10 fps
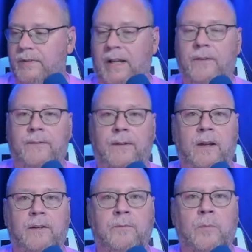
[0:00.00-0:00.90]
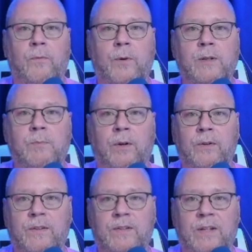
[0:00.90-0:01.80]
South of
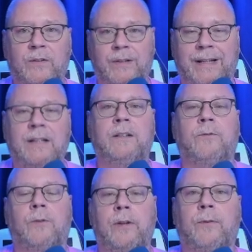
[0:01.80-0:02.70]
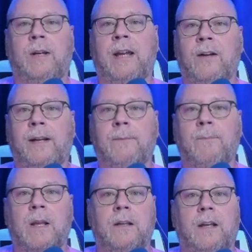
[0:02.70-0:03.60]
Murfreesboro, the southern end of Rutherford County,
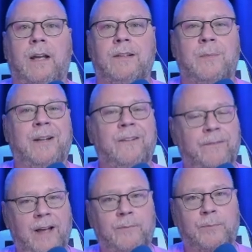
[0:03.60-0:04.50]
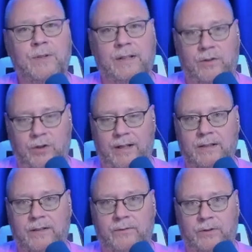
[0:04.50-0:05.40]
has about a 5%
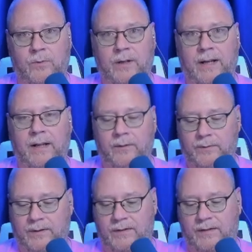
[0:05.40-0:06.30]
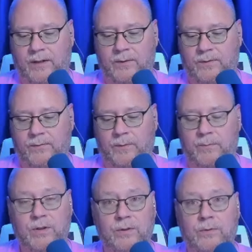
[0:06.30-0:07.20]
chance of a tornado. It goes
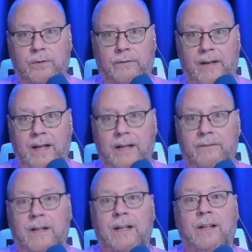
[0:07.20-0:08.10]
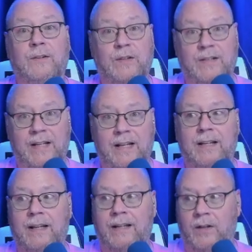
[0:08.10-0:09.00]
from 2 to 5 to
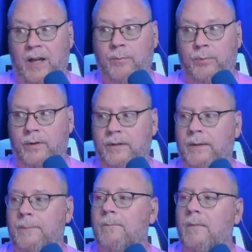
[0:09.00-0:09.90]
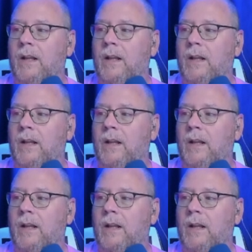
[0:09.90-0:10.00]
10 and upward.